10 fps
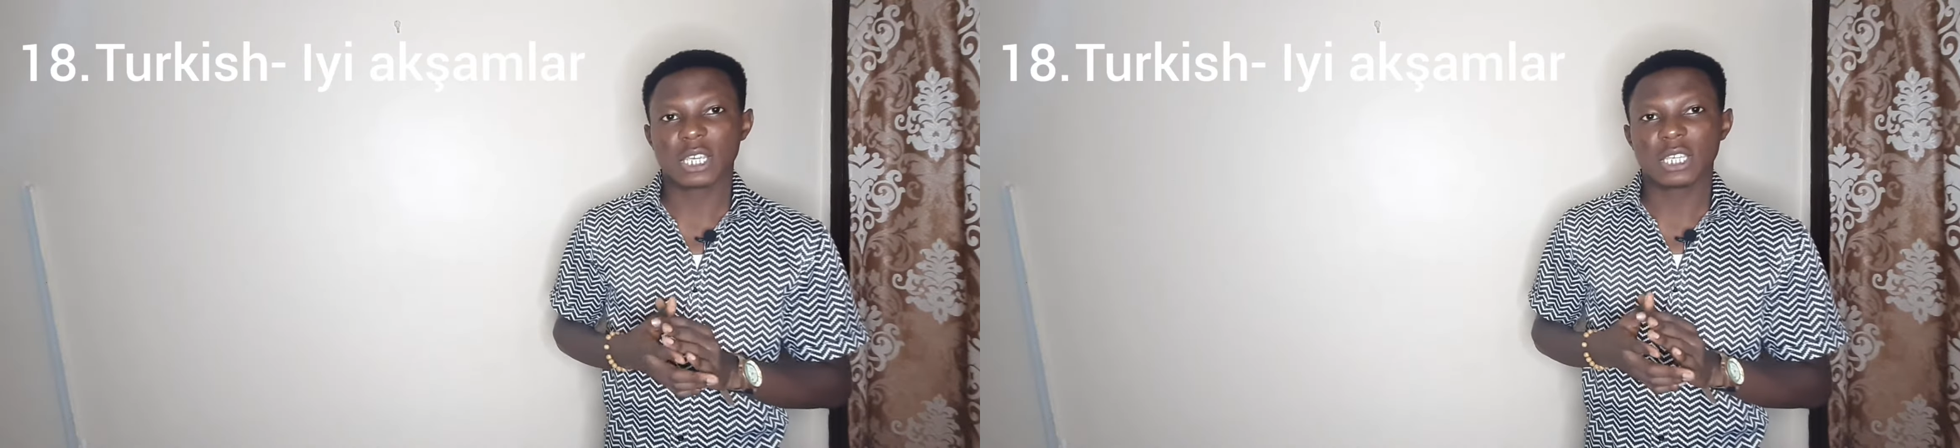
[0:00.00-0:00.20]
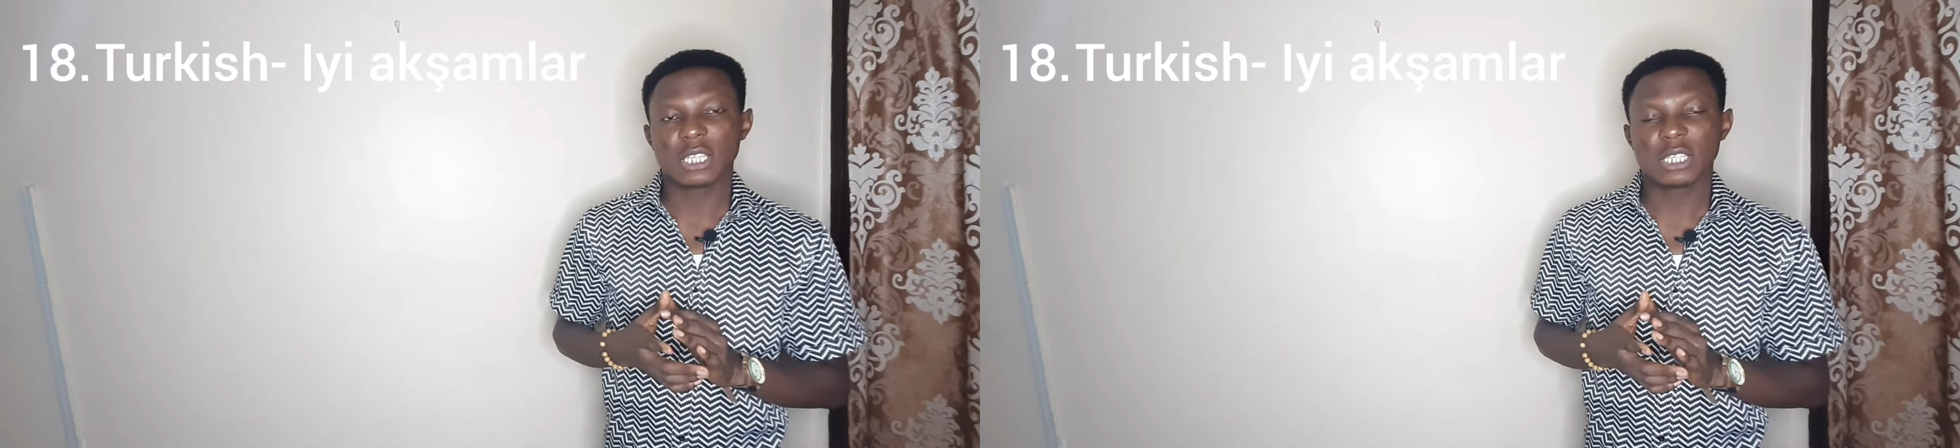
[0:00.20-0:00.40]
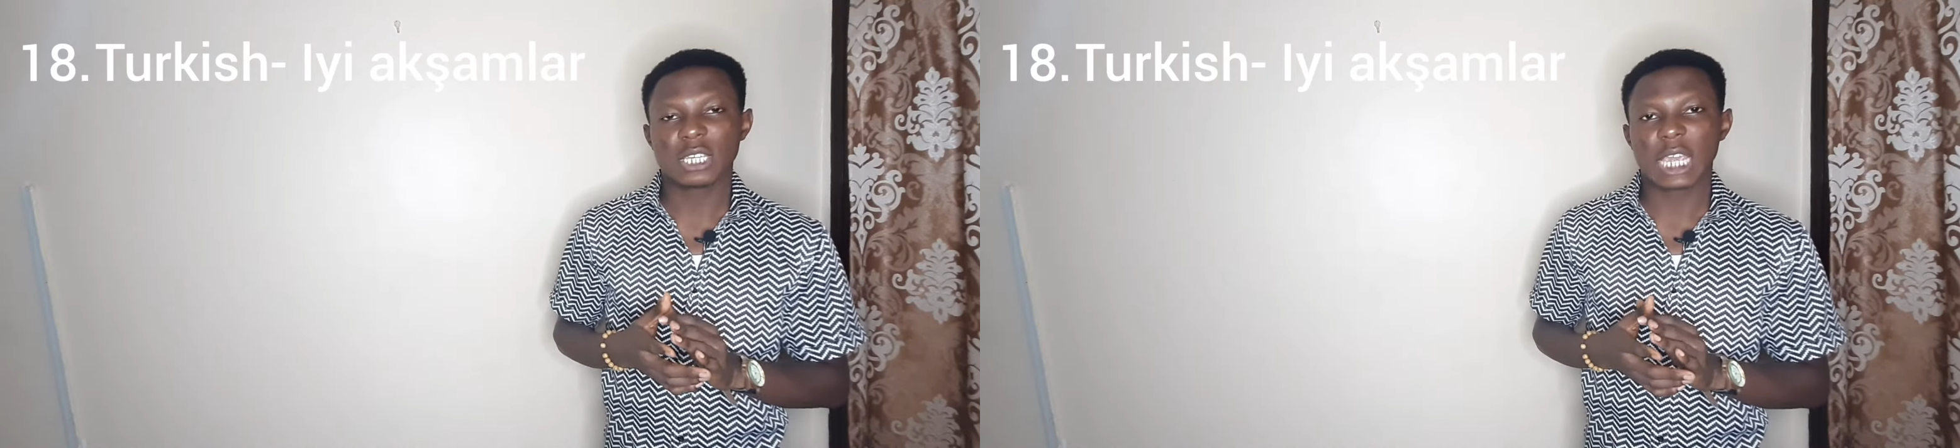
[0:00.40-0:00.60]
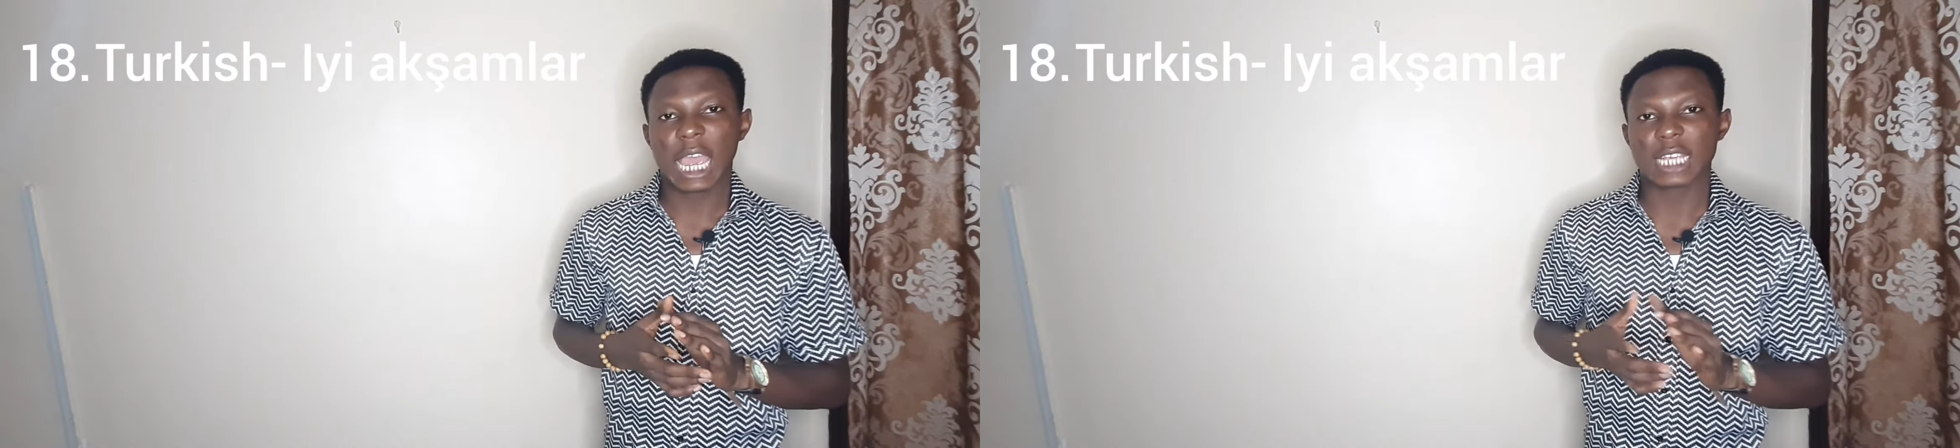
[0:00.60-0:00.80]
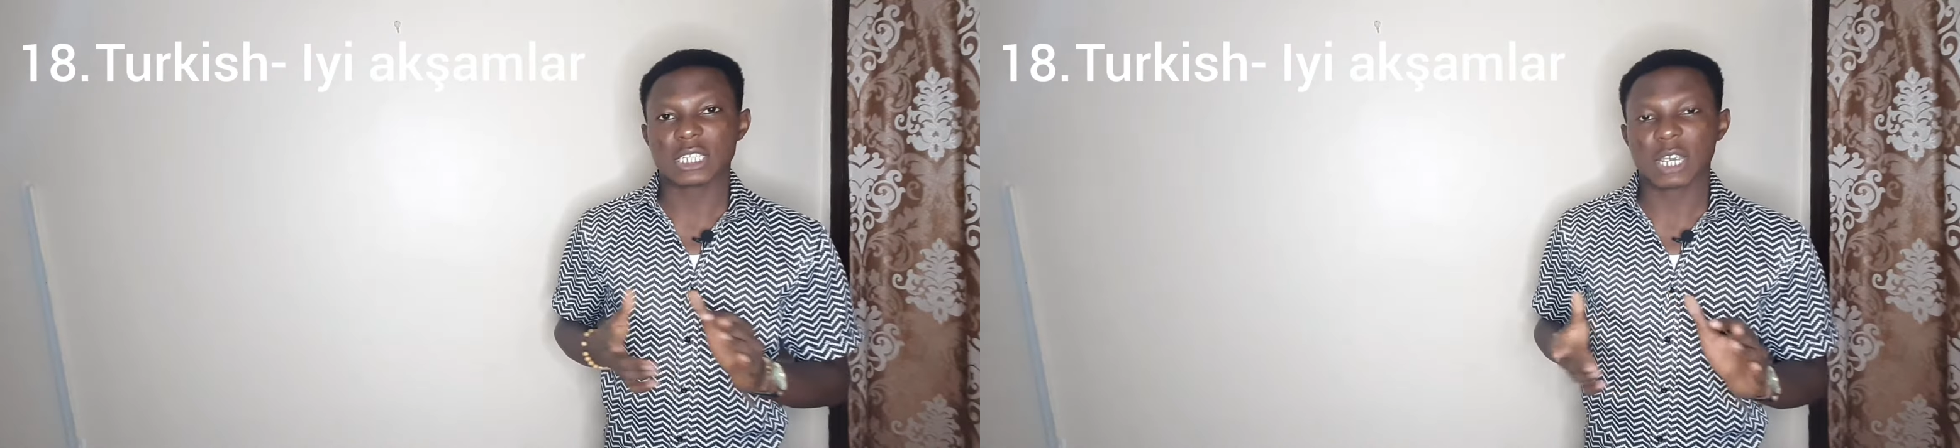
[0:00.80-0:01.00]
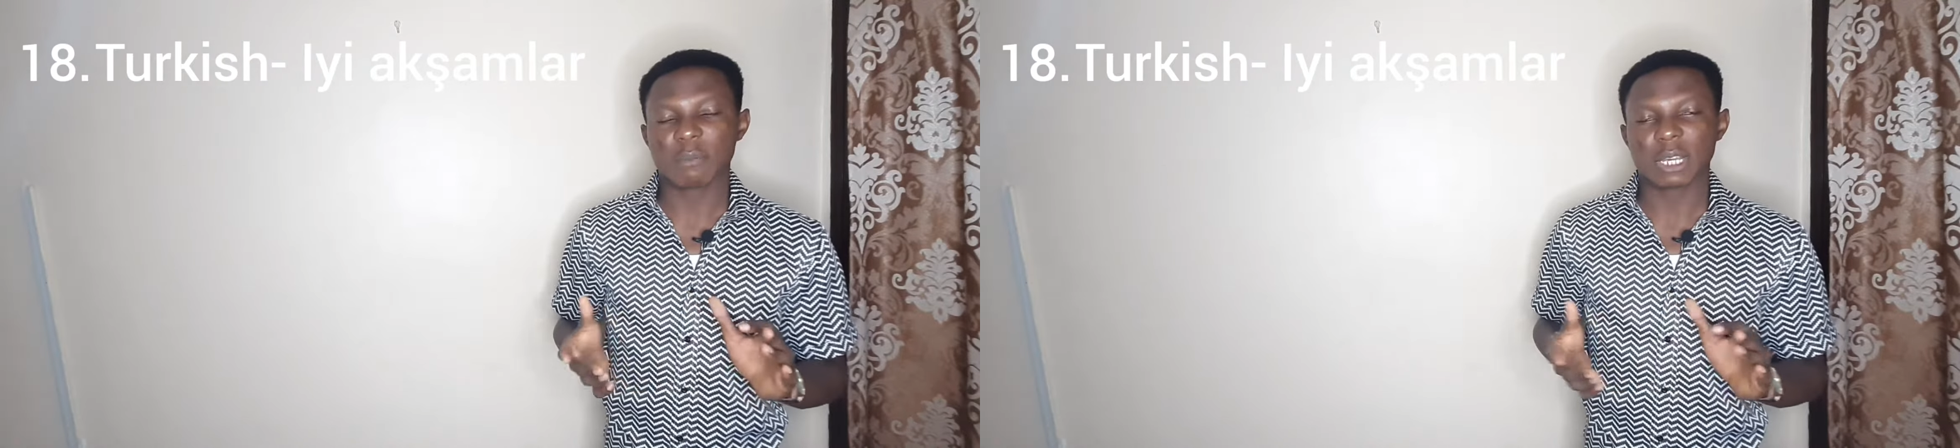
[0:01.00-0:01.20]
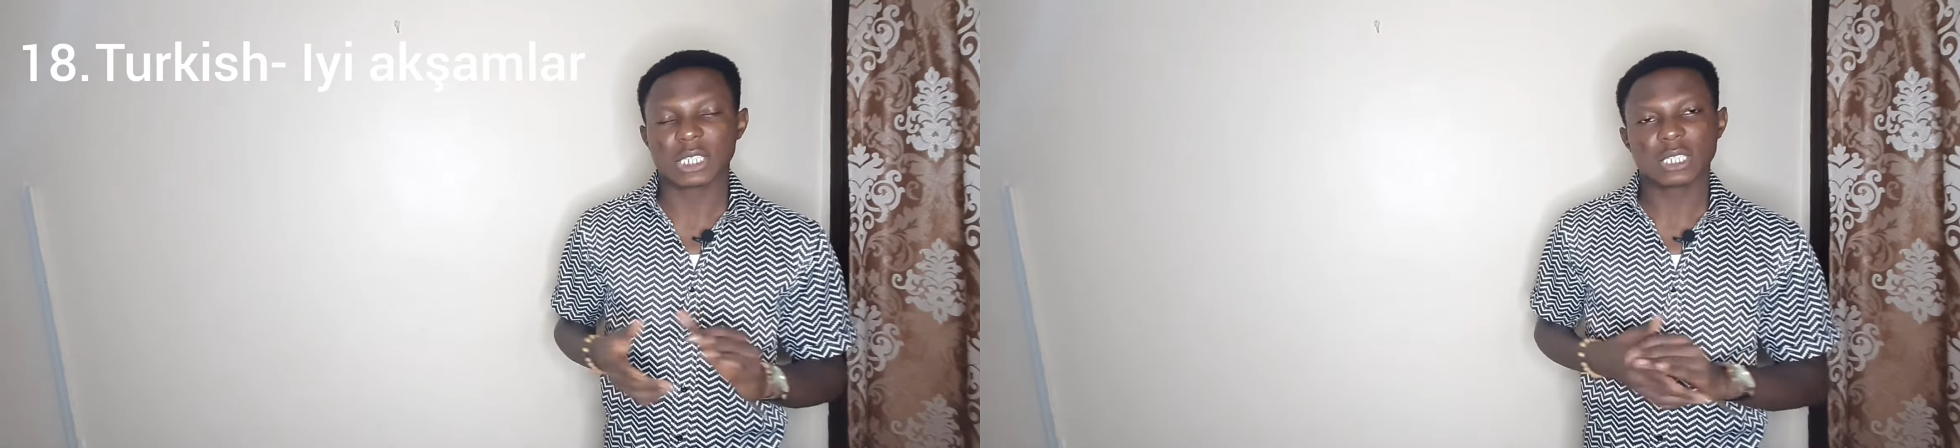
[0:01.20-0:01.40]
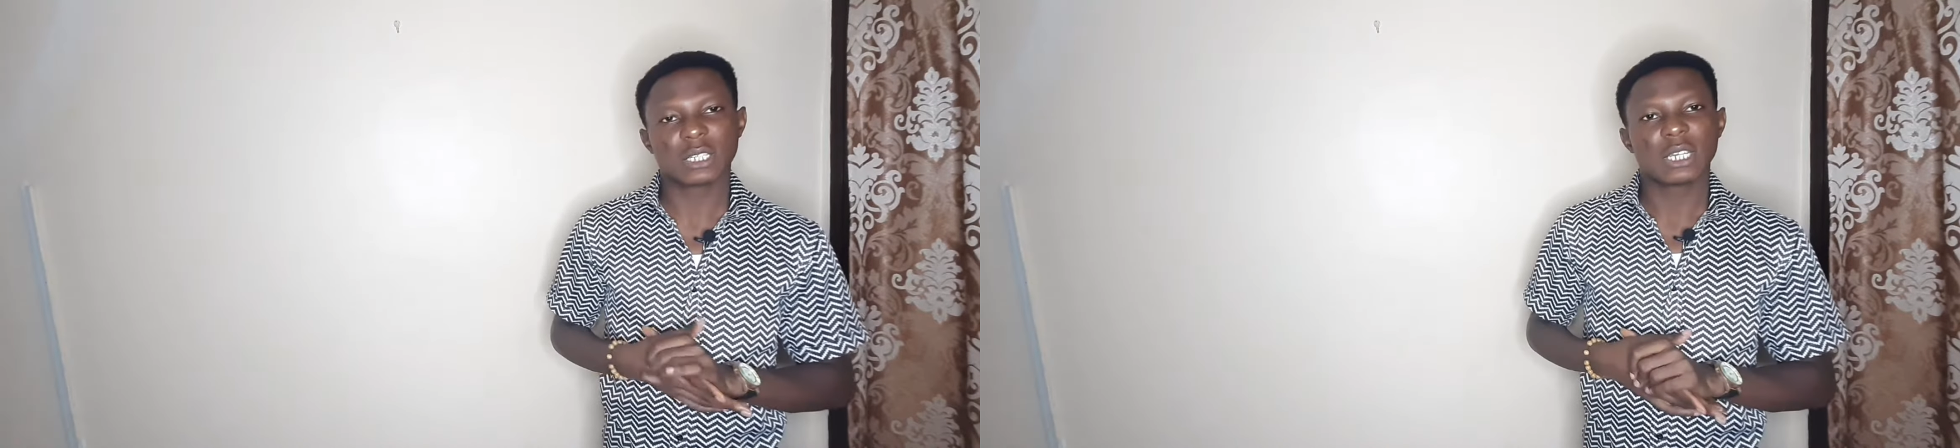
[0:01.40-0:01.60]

İyi akşamlar.